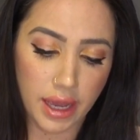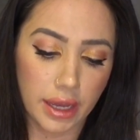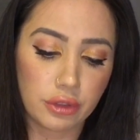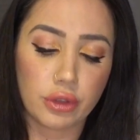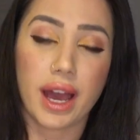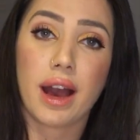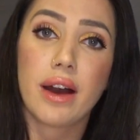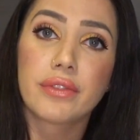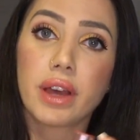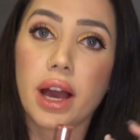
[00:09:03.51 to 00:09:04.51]
I also
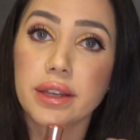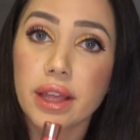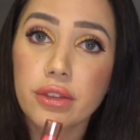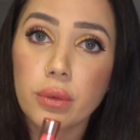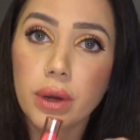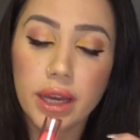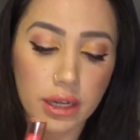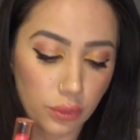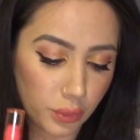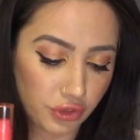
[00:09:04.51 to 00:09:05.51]
have another
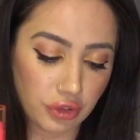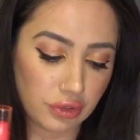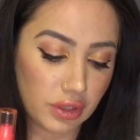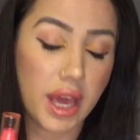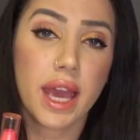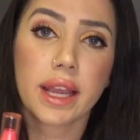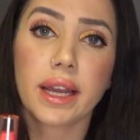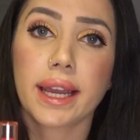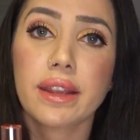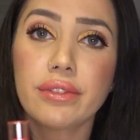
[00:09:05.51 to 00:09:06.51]
one, which is
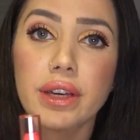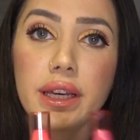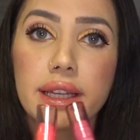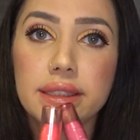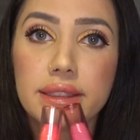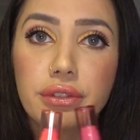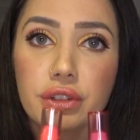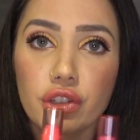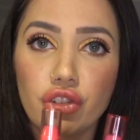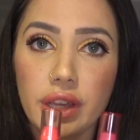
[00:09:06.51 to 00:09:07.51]
kind of a
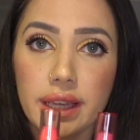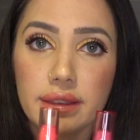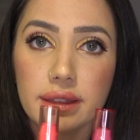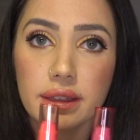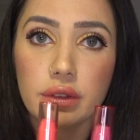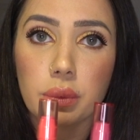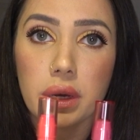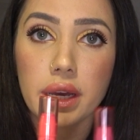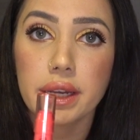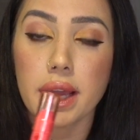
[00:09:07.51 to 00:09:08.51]
different shade than this
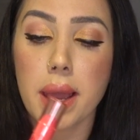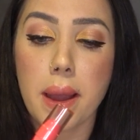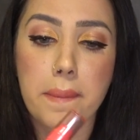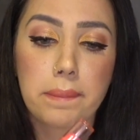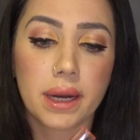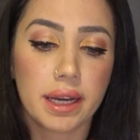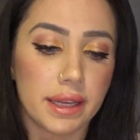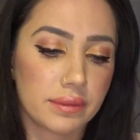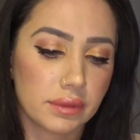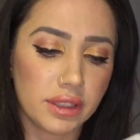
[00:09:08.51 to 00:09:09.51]
one,
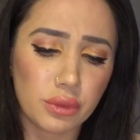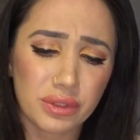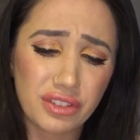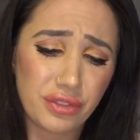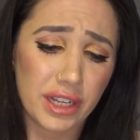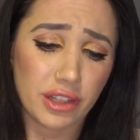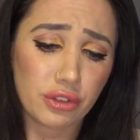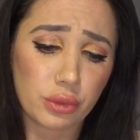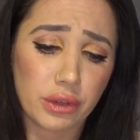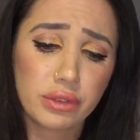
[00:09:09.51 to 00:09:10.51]
but this one's
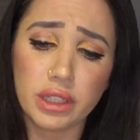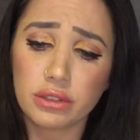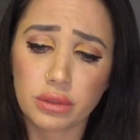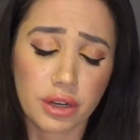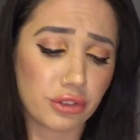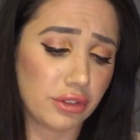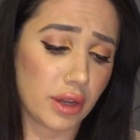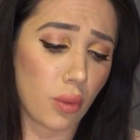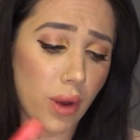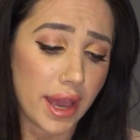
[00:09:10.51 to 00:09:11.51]
finished, so I really don't
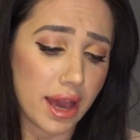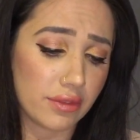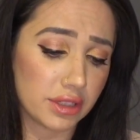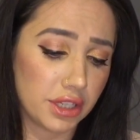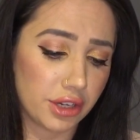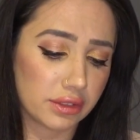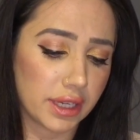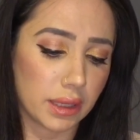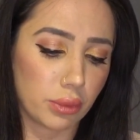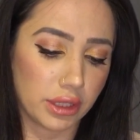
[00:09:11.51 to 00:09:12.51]
understand why I have it in here. It's
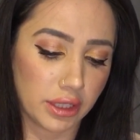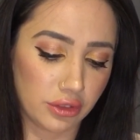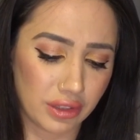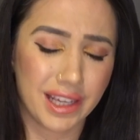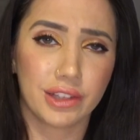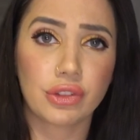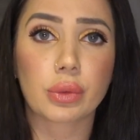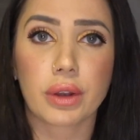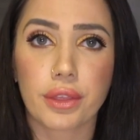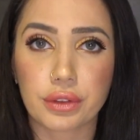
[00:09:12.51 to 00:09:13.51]
kind of pointless. Just
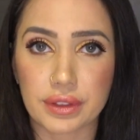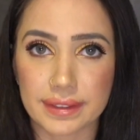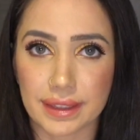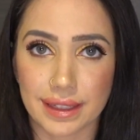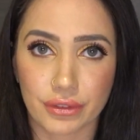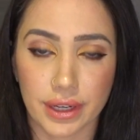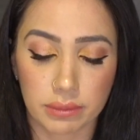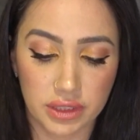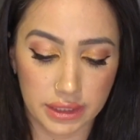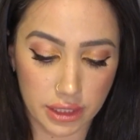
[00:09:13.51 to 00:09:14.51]
one of those things I never
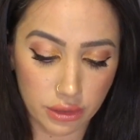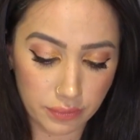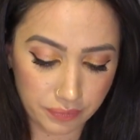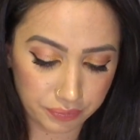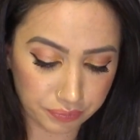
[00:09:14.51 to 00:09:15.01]
emptied out.